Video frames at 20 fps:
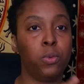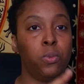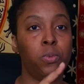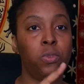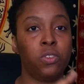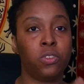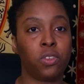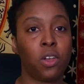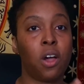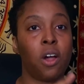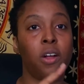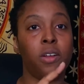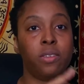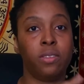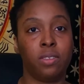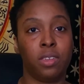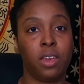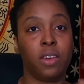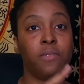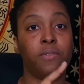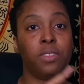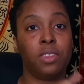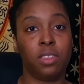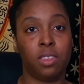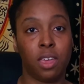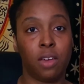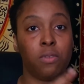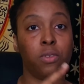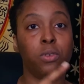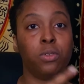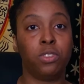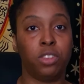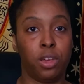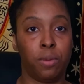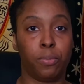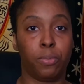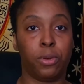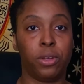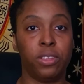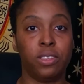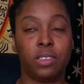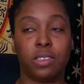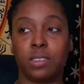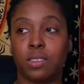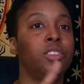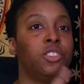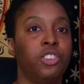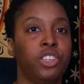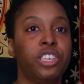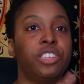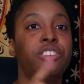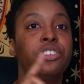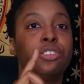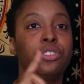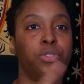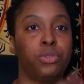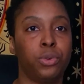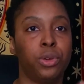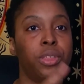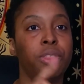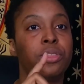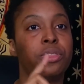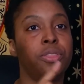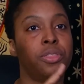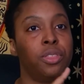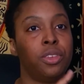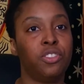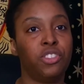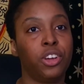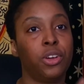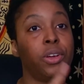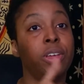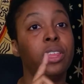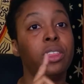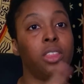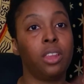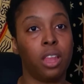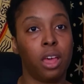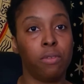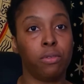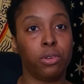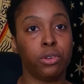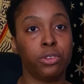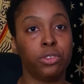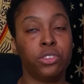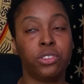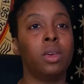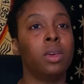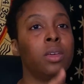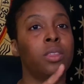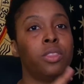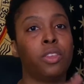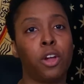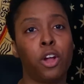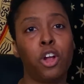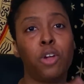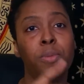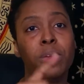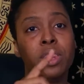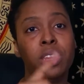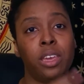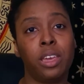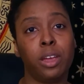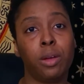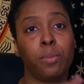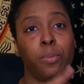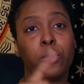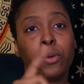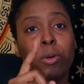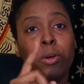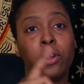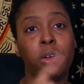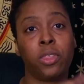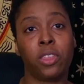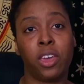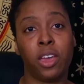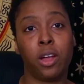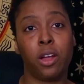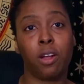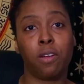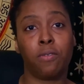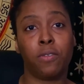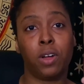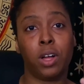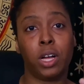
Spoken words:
Star, Death, the Devil, Temperance, Justice, Strength, the Chariot, the Lovers, the Hermit, Emperor, the Hierophant.